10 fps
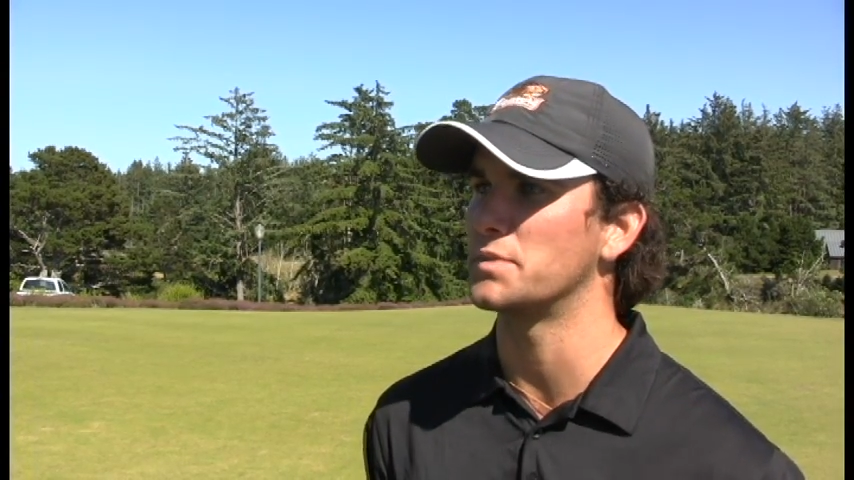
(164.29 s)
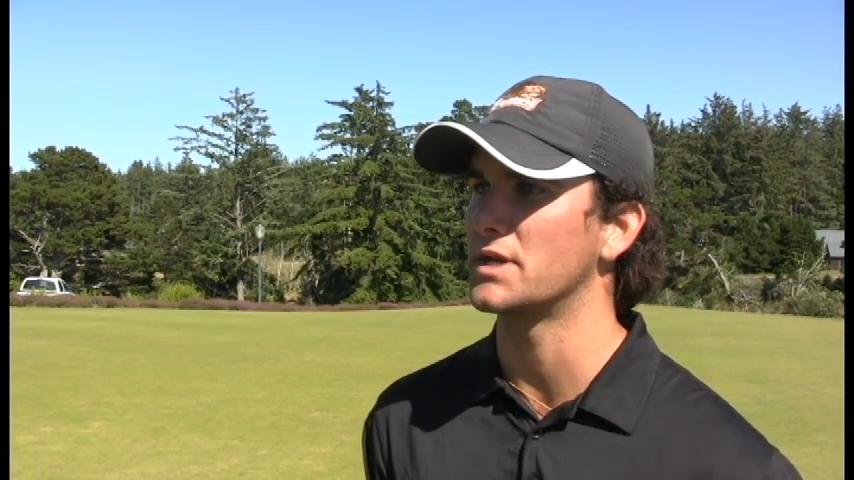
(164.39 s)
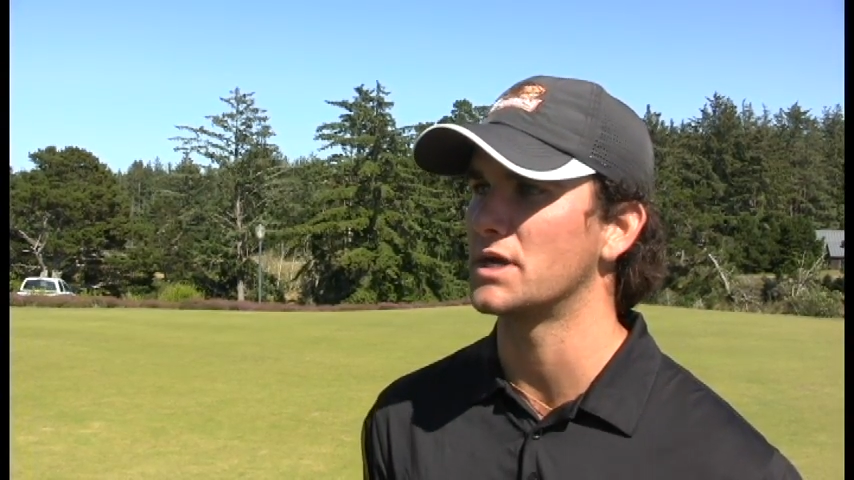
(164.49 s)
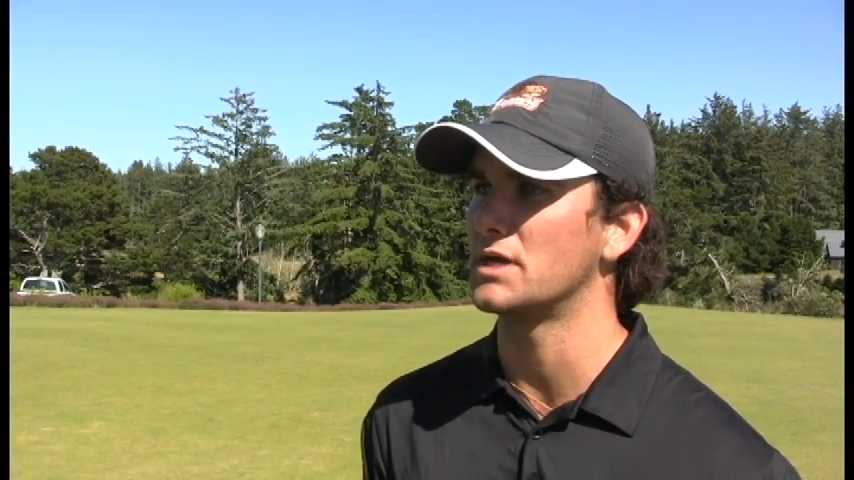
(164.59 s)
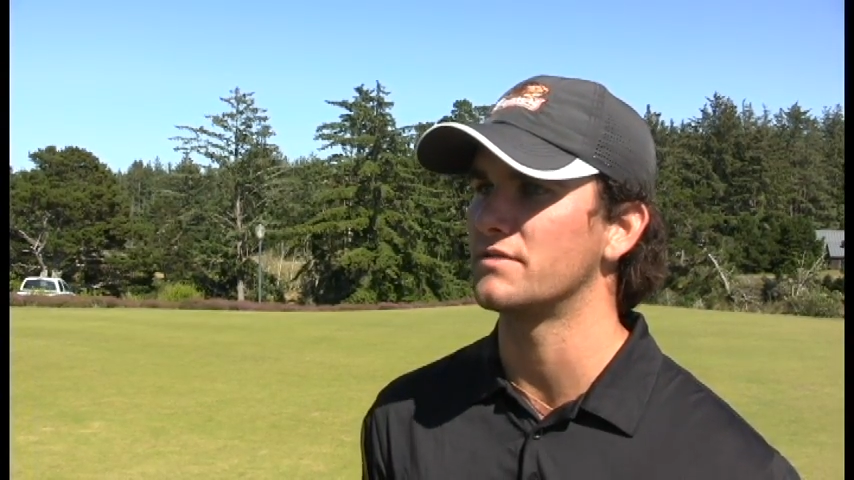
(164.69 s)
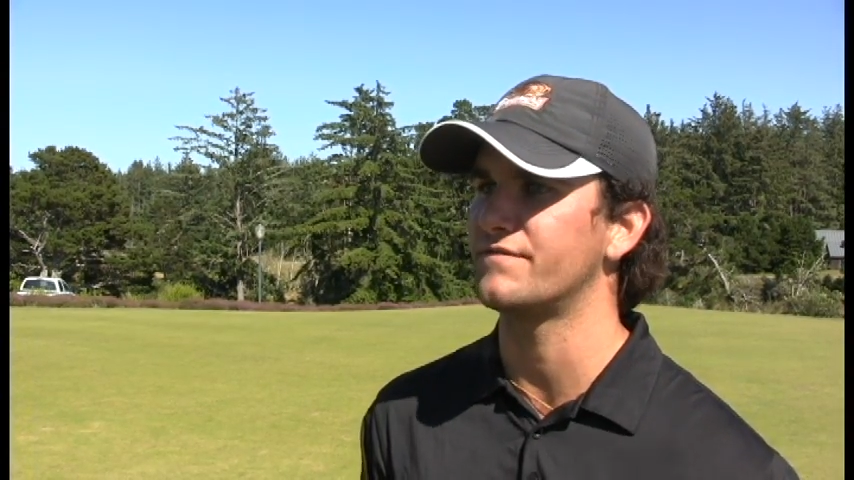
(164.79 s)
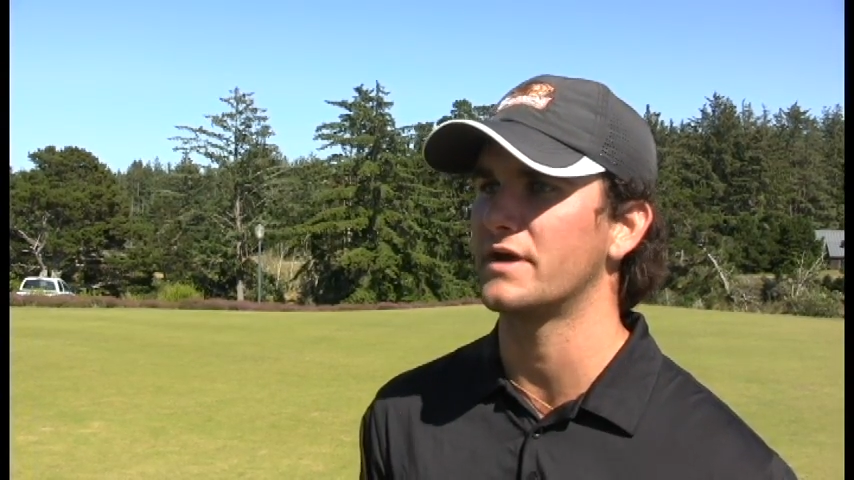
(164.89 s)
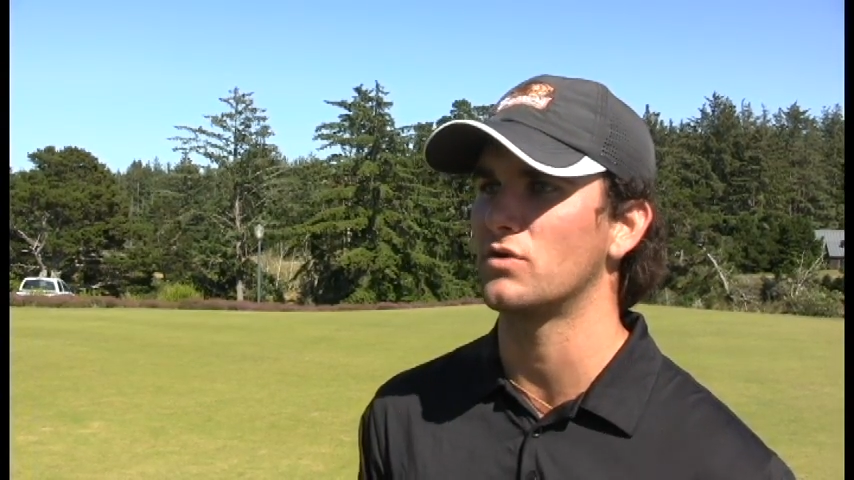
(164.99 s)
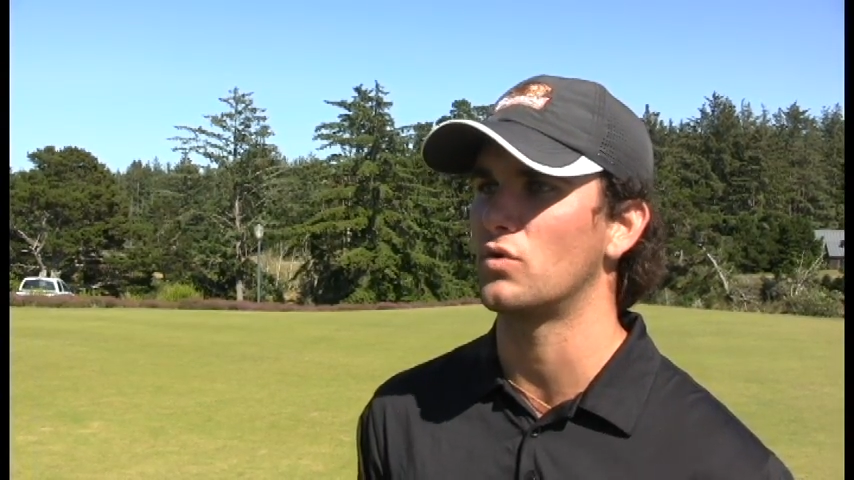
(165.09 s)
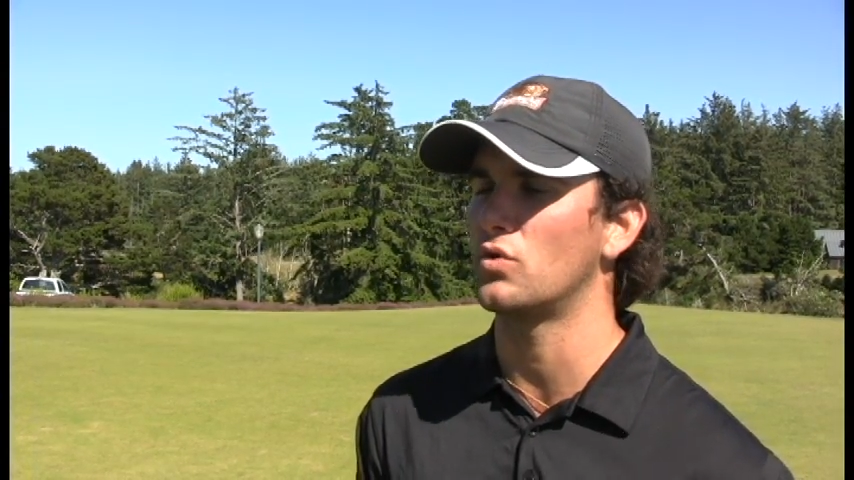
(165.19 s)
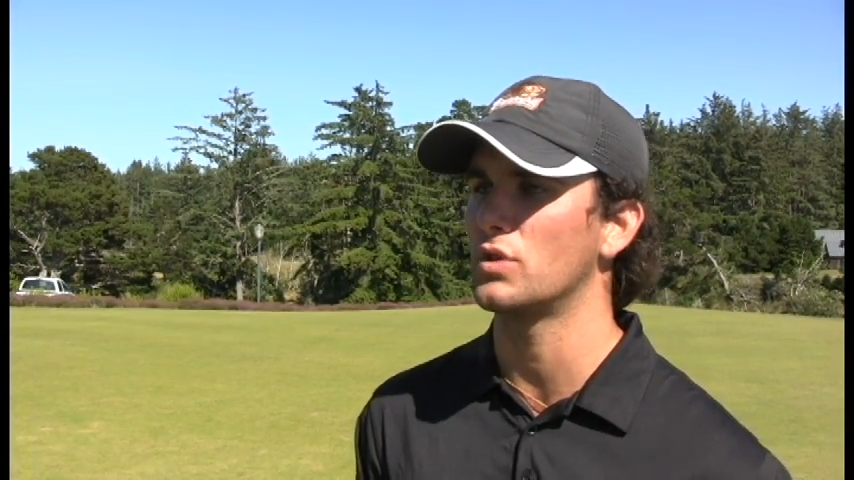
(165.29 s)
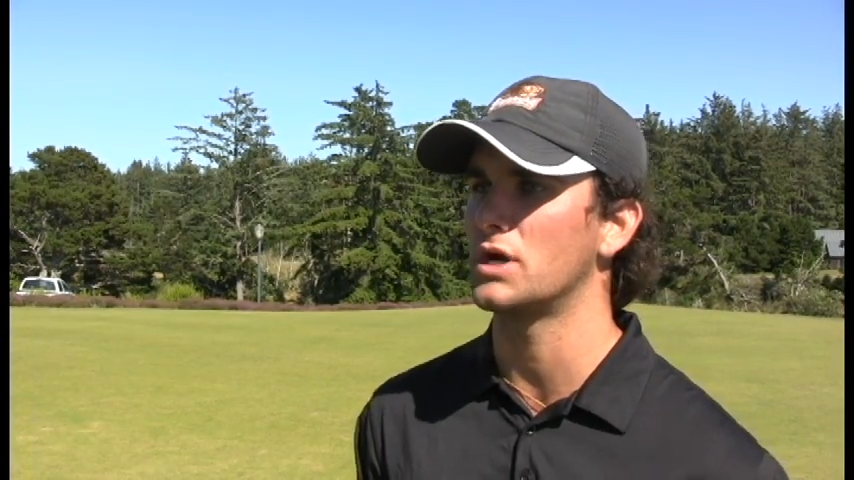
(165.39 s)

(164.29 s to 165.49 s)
But on the final hole,